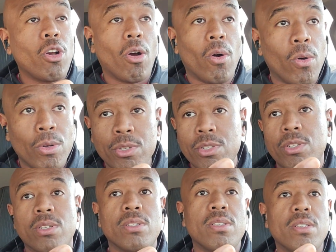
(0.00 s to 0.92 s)

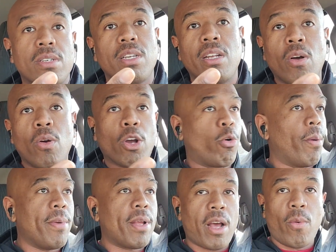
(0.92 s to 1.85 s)
goals,
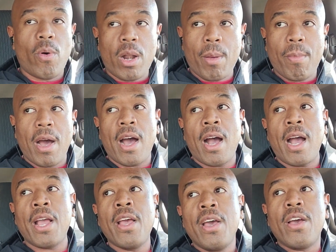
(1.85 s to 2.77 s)
equipment I want to
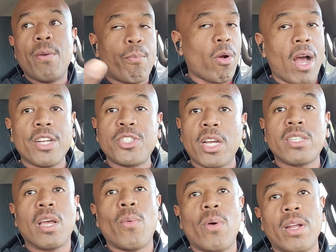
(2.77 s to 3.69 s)
buy, projects
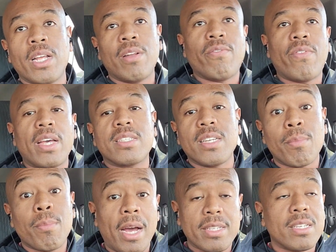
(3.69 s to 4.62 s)
I want to invest in
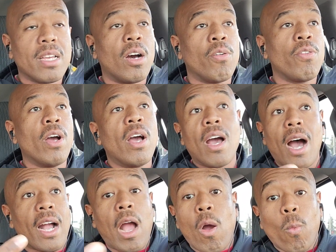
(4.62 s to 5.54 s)
myself.
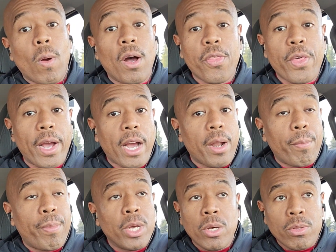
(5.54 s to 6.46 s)
I got wealth I got to
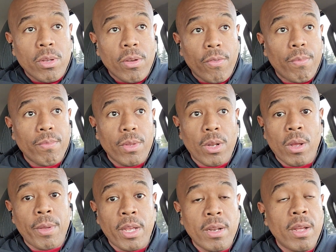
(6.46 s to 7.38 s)
build. You know
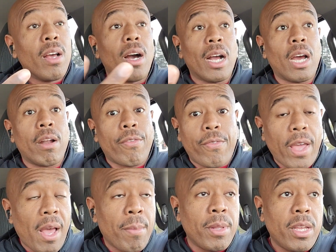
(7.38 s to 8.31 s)
what I mean? I got a
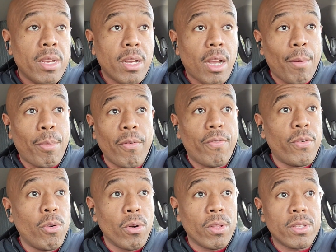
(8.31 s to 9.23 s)
family. I got to put
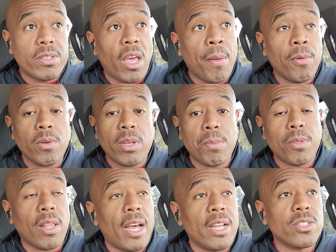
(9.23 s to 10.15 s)
food on the table, keep
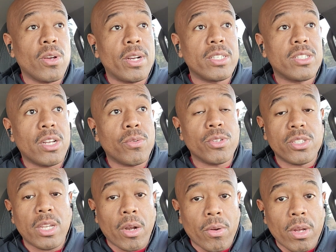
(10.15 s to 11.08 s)
the lights on, et
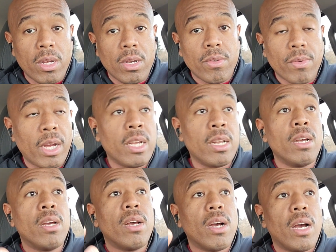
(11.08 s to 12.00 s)
cetera, right?
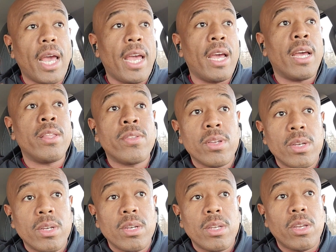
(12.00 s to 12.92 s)
And,
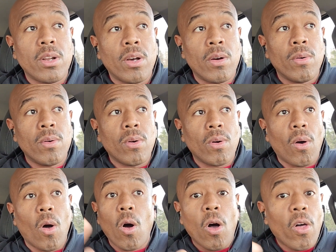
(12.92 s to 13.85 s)

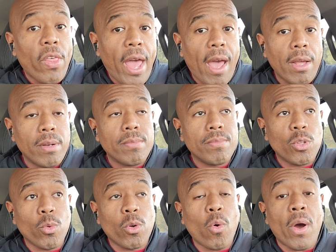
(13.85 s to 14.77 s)
all that
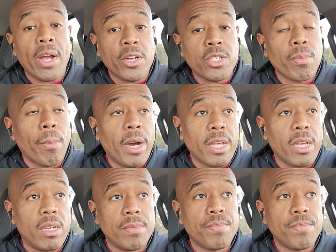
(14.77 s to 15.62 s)
requires money.